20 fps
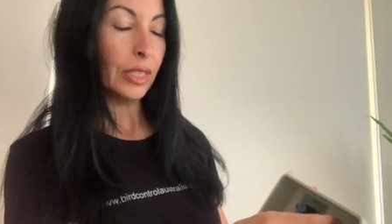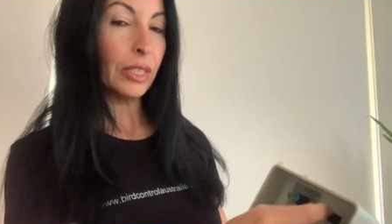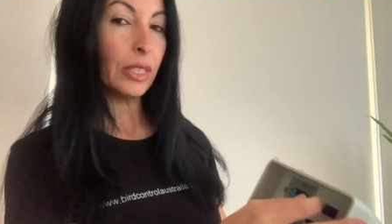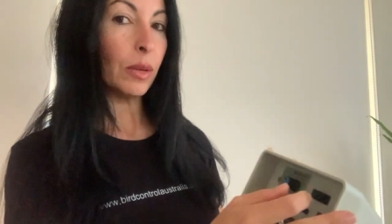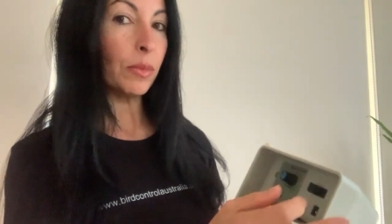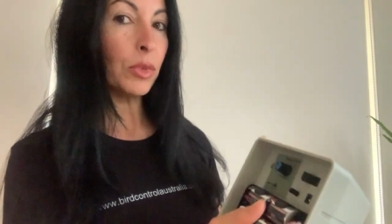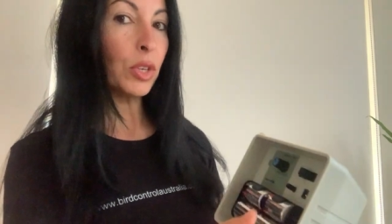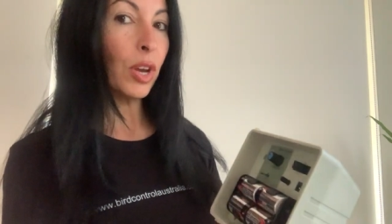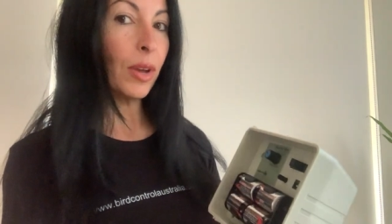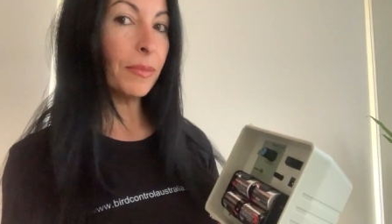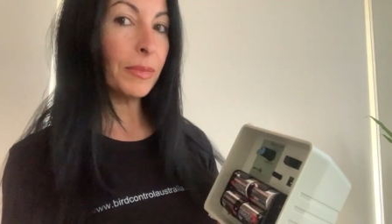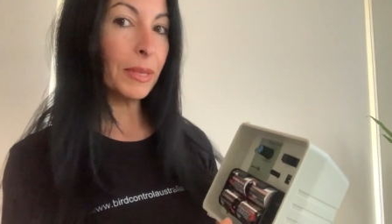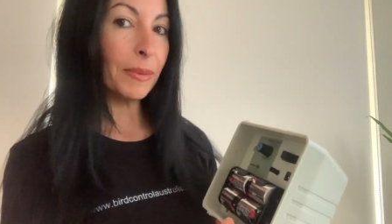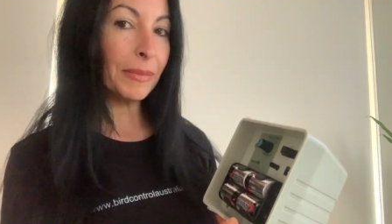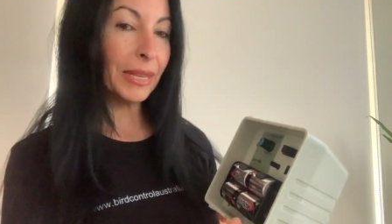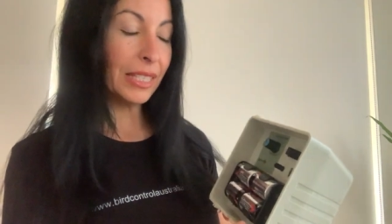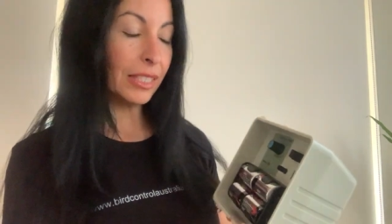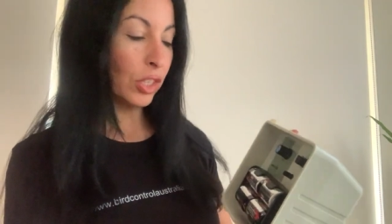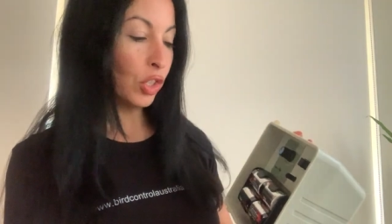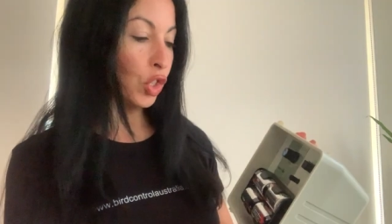Sometimes it
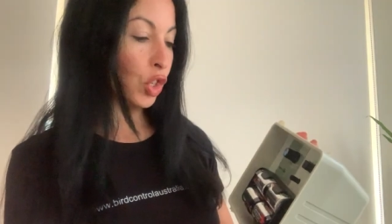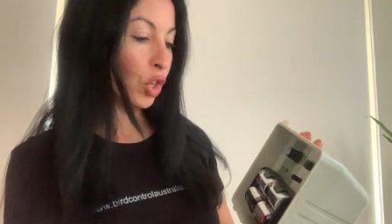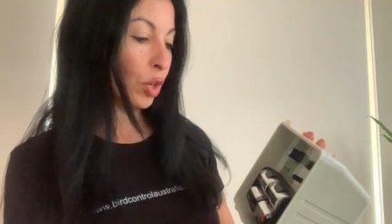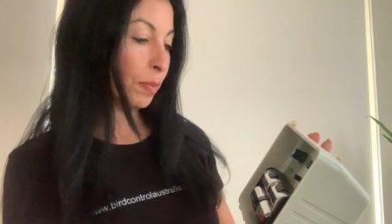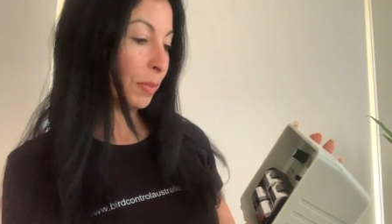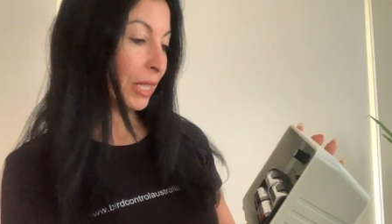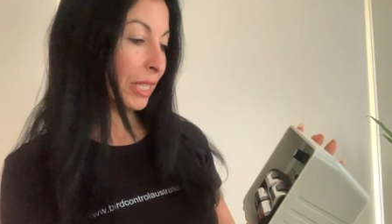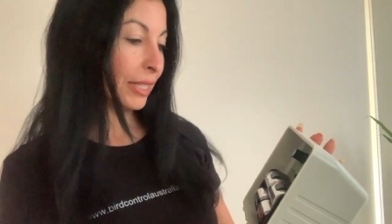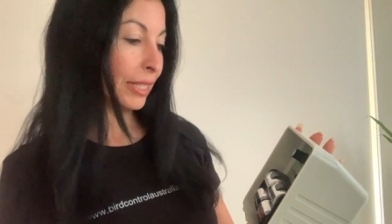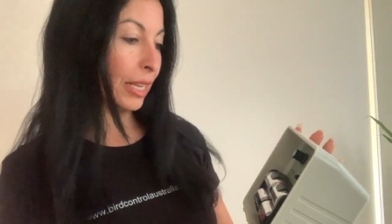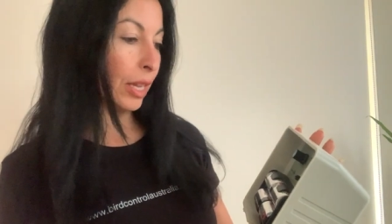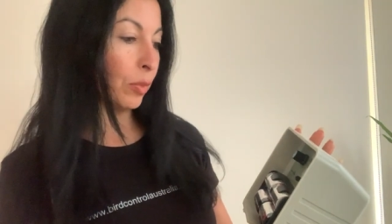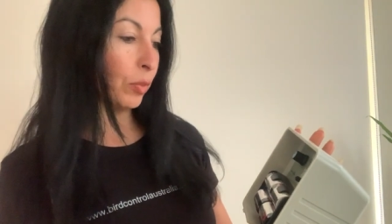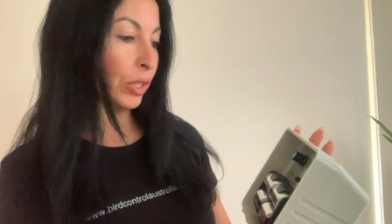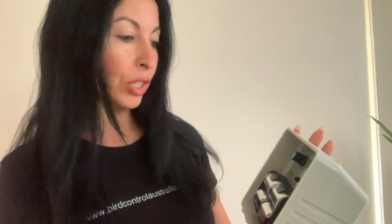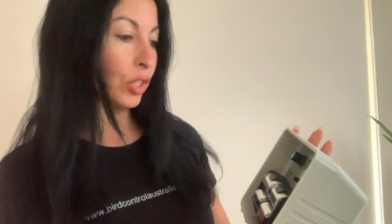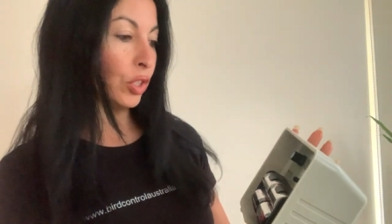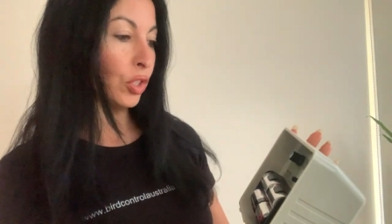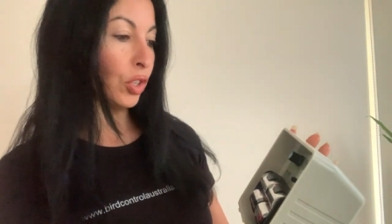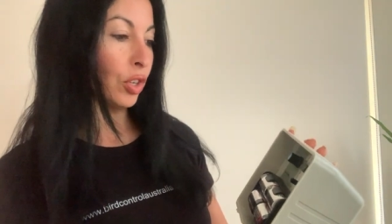makes a chirping sound
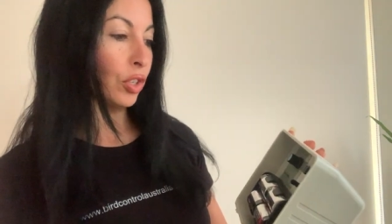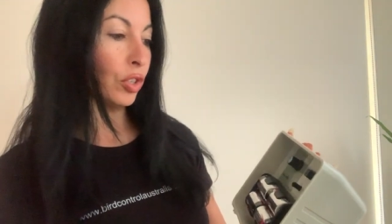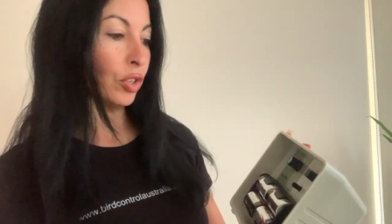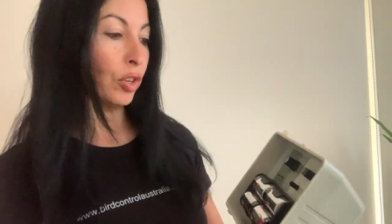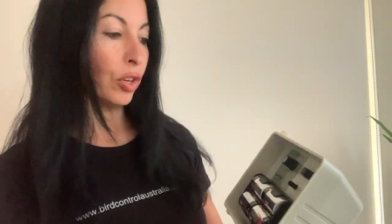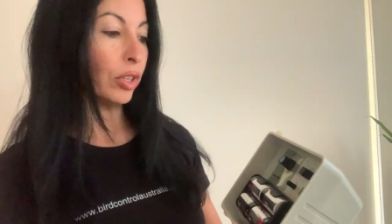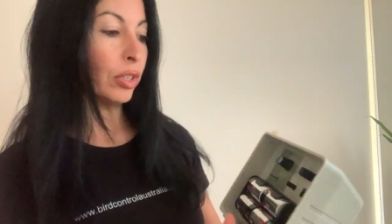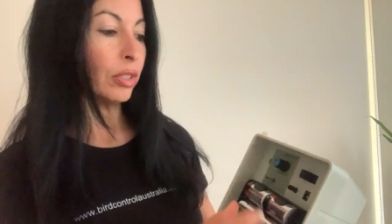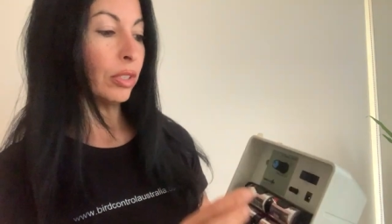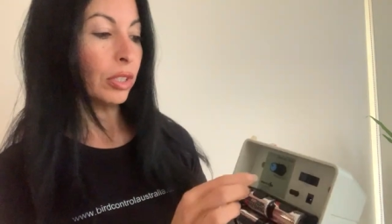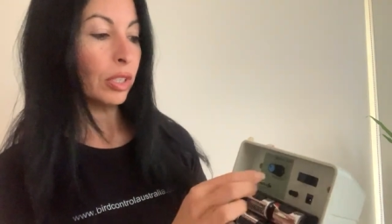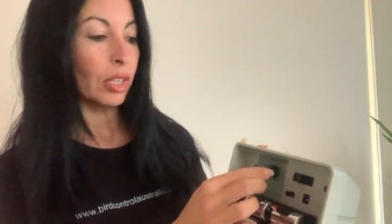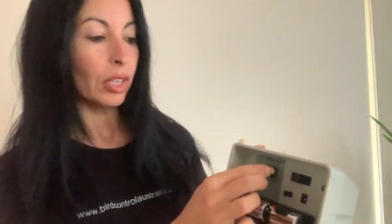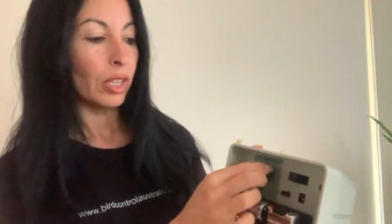when you turn it on.